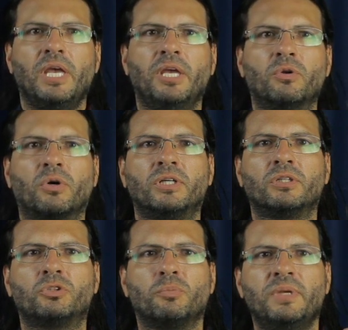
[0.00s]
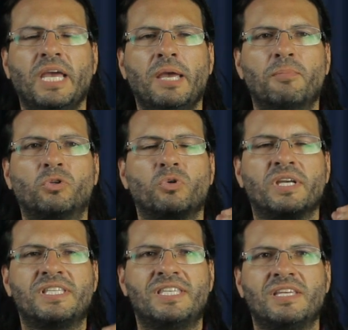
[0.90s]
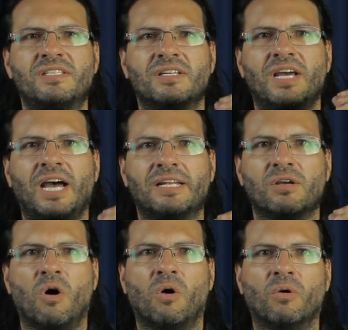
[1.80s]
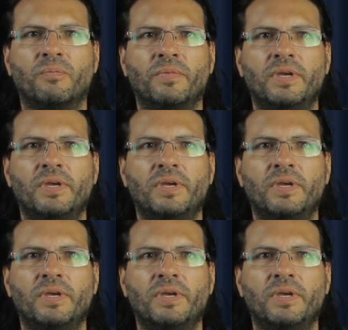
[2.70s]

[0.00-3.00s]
in order to be able to exist at all.